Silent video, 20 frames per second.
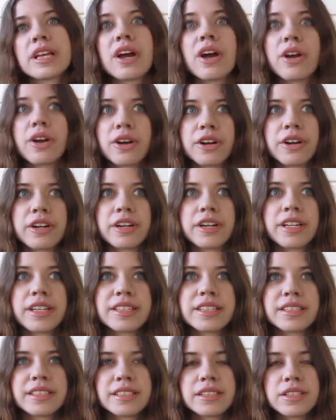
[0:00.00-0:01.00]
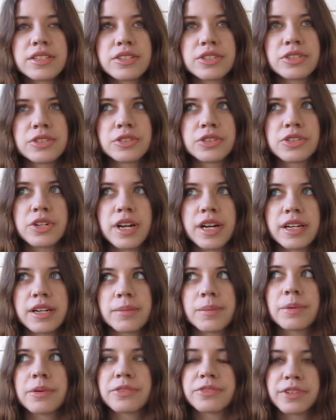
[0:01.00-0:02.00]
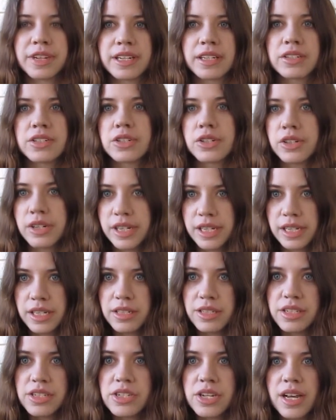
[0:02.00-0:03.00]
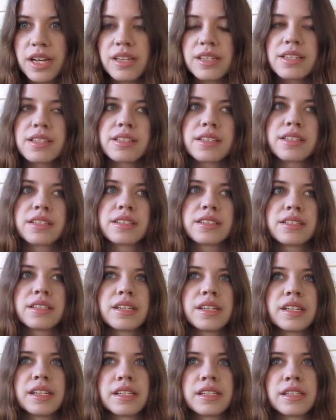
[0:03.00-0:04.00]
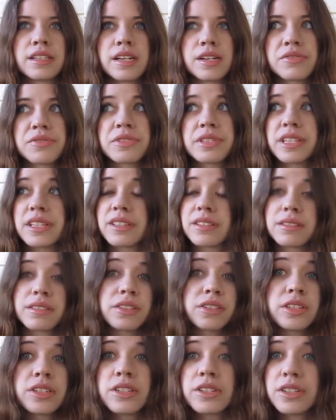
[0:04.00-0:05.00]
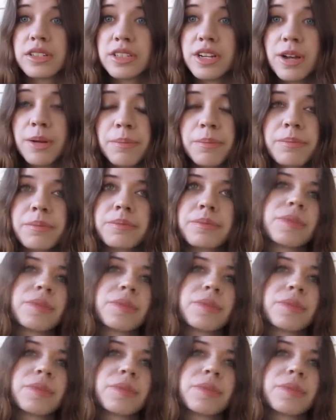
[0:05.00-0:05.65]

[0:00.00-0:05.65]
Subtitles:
hard to try to perfect her English accent, and I was like, you did a good job.